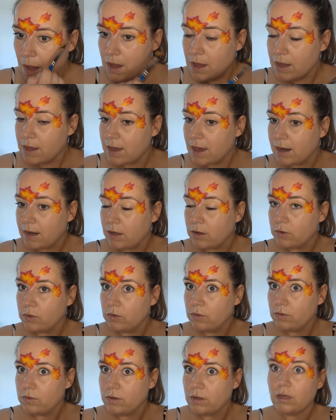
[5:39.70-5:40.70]
yellow
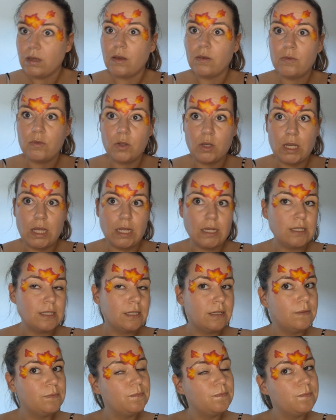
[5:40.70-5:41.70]
if you need.
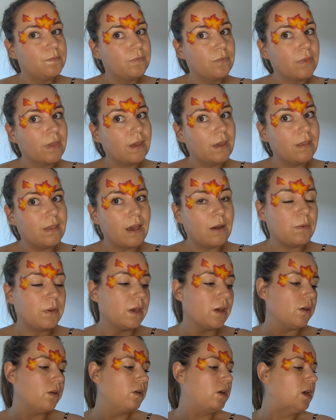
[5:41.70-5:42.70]
There we
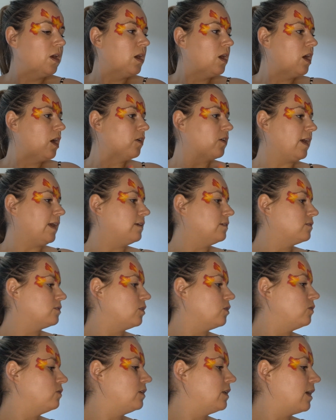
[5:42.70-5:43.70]
go. Okay,
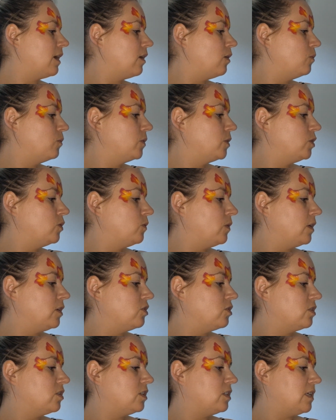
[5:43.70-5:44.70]
so now we're doing
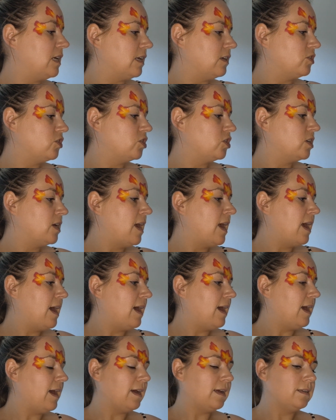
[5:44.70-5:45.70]
stitch,
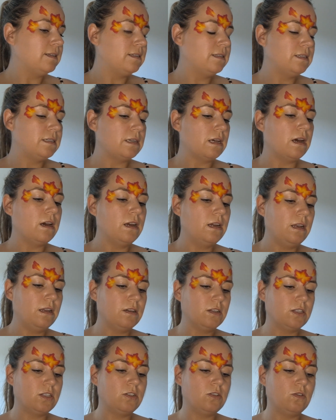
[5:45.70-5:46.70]
and I
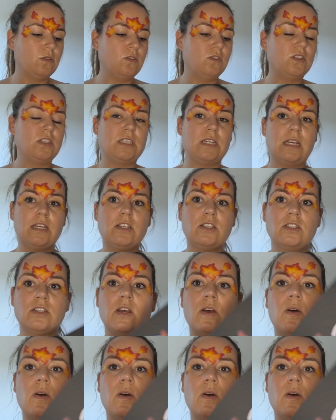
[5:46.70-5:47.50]
like to do stitch